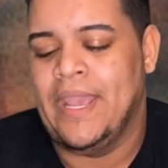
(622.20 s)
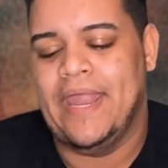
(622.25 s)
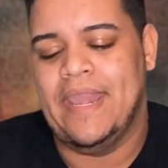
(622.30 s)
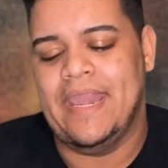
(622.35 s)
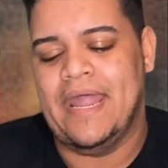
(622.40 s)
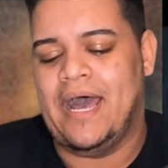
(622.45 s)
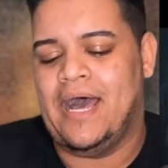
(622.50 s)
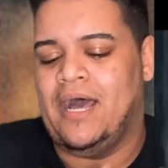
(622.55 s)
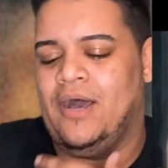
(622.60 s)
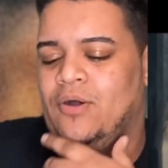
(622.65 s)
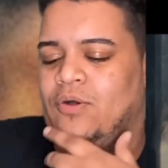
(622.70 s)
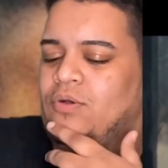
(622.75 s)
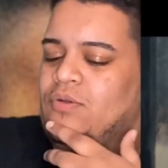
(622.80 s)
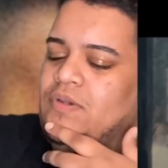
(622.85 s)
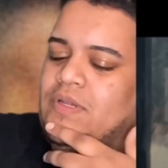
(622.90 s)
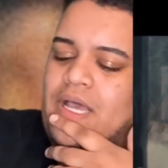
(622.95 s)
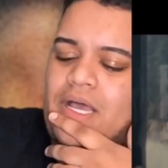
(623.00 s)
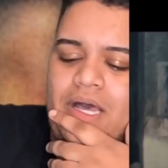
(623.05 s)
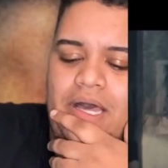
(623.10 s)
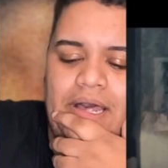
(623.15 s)
Now,
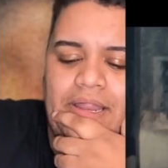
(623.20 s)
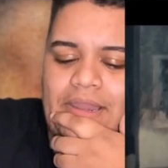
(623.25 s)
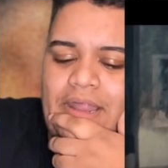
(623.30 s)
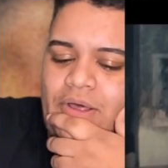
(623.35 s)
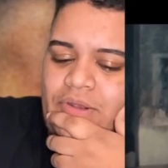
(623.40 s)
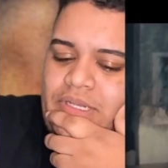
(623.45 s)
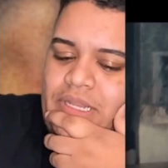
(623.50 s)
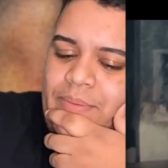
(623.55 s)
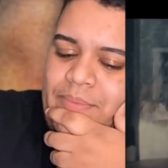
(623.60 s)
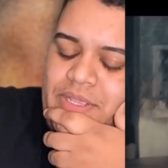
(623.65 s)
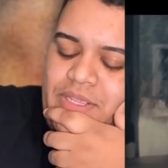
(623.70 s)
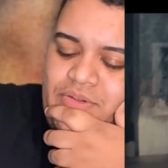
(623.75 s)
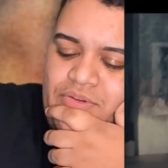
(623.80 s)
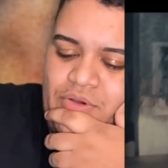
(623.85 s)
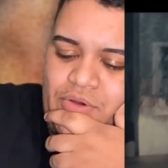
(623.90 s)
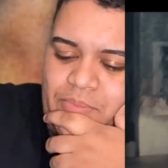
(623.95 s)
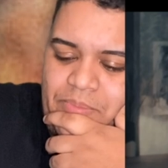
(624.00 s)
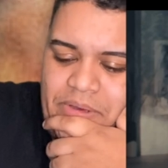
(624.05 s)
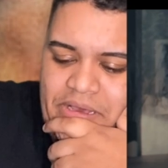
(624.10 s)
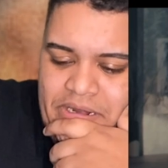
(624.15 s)
Demi, you
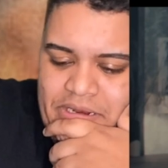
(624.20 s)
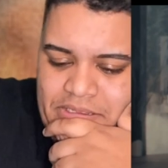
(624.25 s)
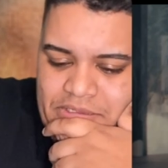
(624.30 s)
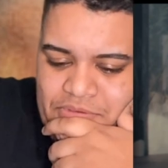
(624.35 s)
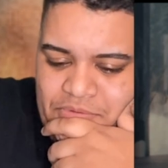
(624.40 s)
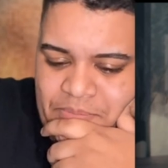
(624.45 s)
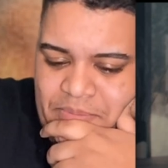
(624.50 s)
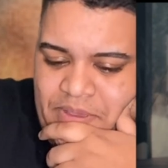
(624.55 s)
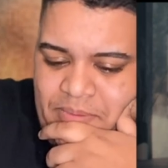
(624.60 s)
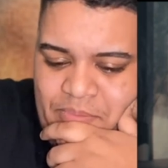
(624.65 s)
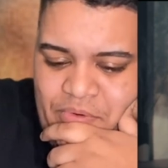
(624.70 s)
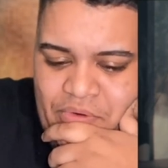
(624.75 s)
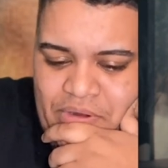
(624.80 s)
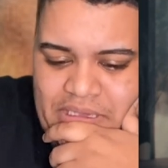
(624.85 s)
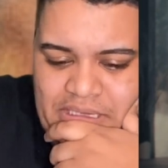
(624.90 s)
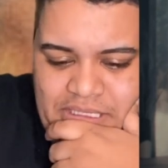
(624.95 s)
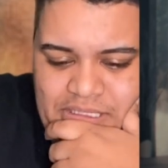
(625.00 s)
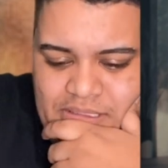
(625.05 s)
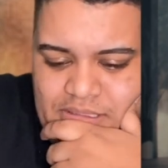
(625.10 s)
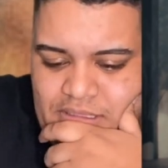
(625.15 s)
know better to be
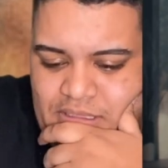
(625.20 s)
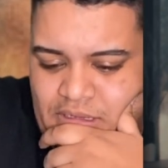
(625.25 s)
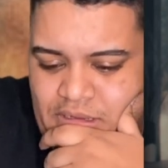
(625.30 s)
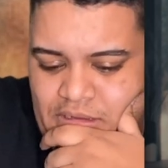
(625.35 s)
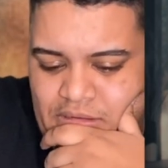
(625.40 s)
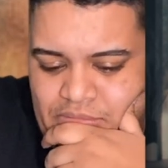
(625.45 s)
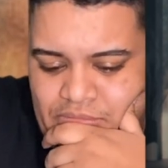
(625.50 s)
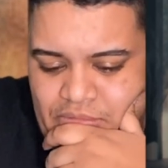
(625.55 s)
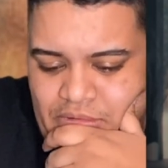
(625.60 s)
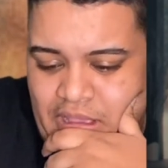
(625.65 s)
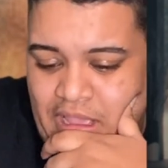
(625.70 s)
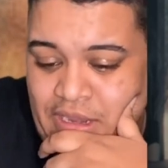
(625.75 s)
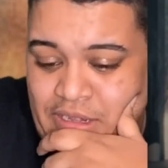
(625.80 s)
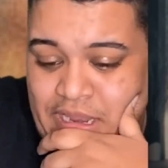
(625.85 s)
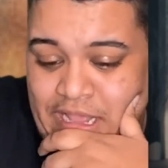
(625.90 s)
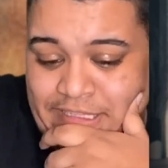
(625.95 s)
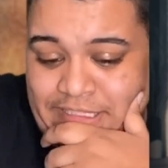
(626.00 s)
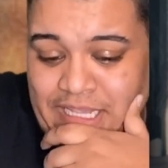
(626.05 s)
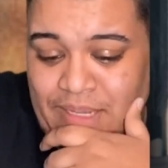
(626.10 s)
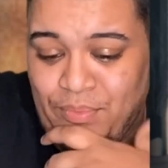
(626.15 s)
breaking stuff. And
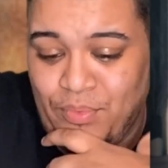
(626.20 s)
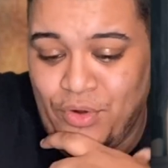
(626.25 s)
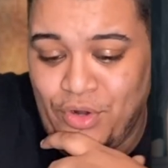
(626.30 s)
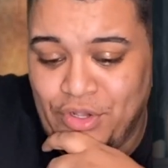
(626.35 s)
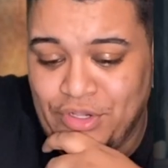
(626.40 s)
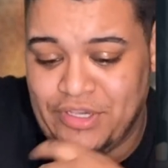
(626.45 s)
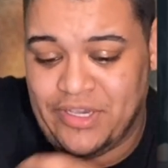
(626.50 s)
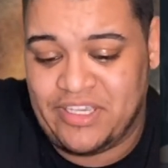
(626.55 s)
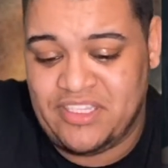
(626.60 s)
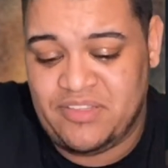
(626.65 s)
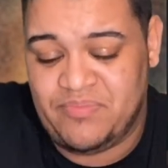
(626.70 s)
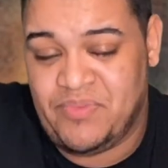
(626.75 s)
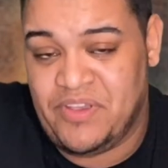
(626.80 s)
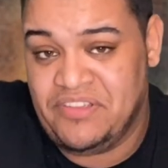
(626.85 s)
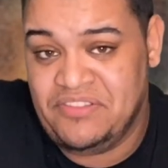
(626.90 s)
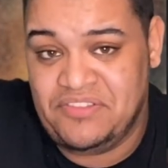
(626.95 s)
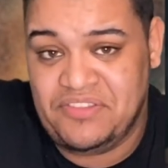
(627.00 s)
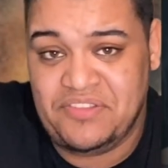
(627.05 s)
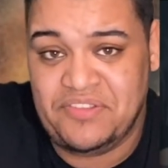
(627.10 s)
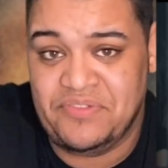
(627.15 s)
that tape would look
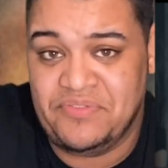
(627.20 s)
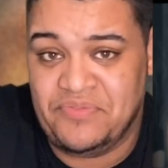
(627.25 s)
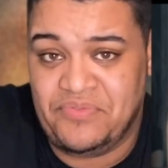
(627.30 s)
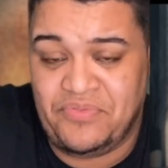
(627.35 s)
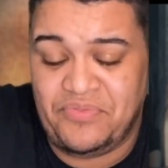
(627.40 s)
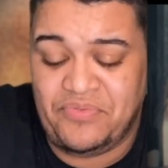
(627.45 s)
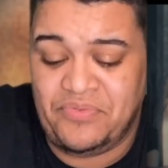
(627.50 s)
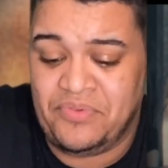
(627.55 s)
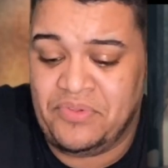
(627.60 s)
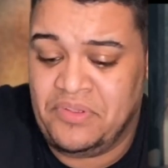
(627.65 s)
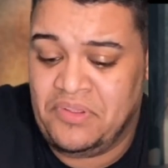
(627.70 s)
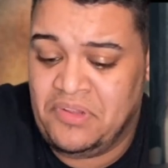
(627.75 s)
expensive.